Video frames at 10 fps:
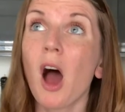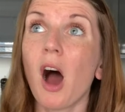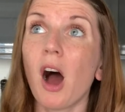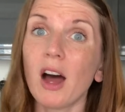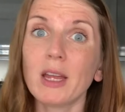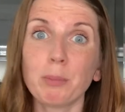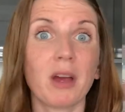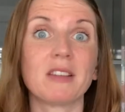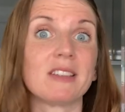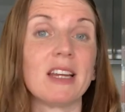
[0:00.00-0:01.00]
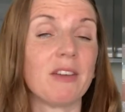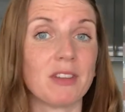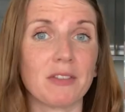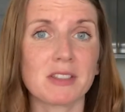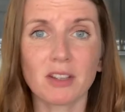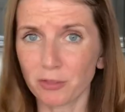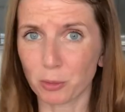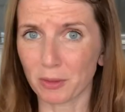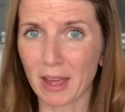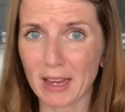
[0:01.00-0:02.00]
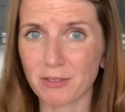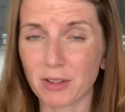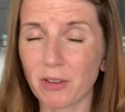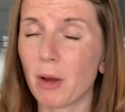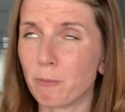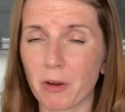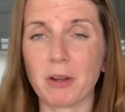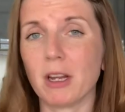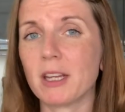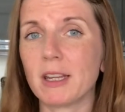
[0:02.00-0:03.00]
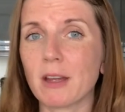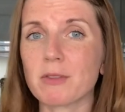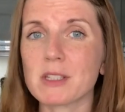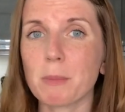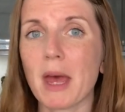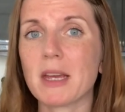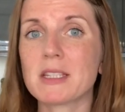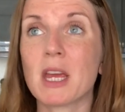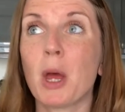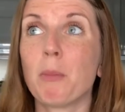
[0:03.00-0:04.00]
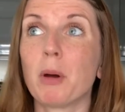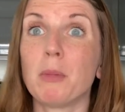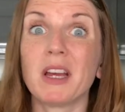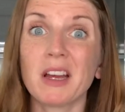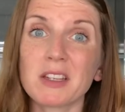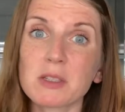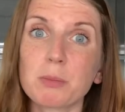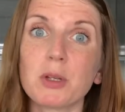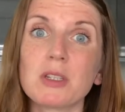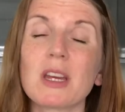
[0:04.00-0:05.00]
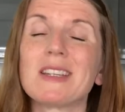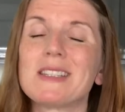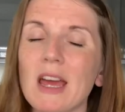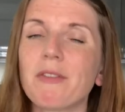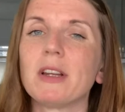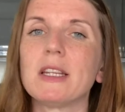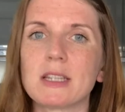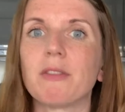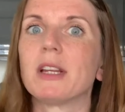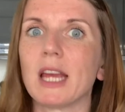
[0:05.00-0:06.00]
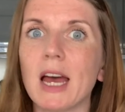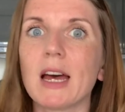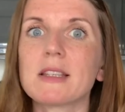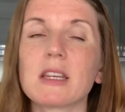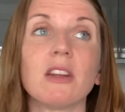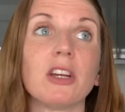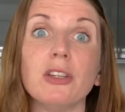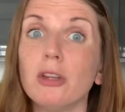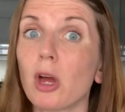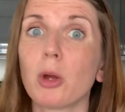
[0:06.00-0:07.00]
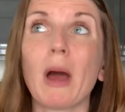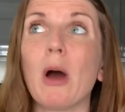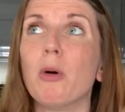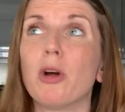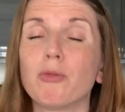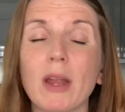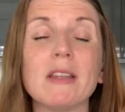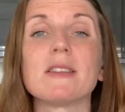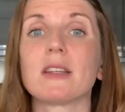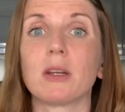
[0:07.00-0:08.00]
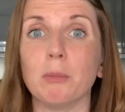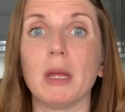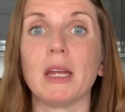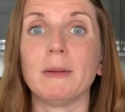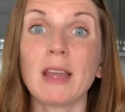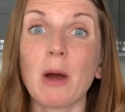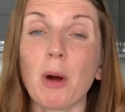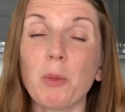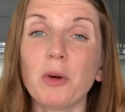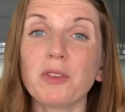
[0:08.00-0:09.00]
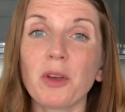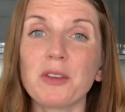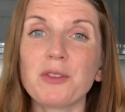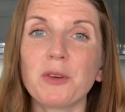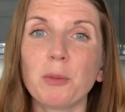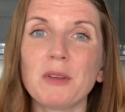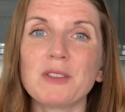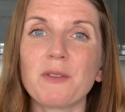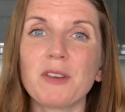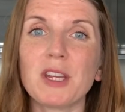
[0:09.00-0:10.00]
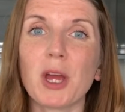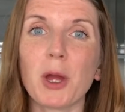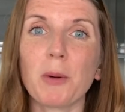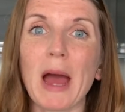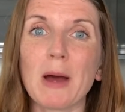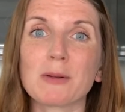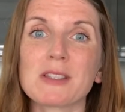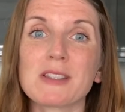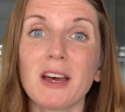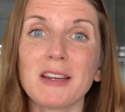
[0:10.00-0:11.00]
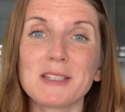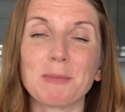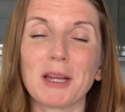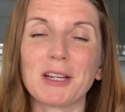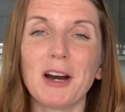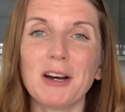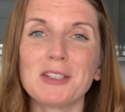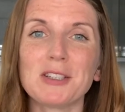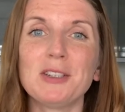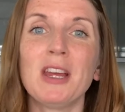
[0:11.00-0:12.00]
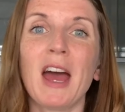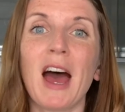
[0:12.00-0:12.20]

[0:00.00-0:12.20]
I personally have never suffered with hay fever. I'm very lucky in that respect, but my husband definitely has, and I know how horrendous it can be. Now, I was going to film this video outside in my garden,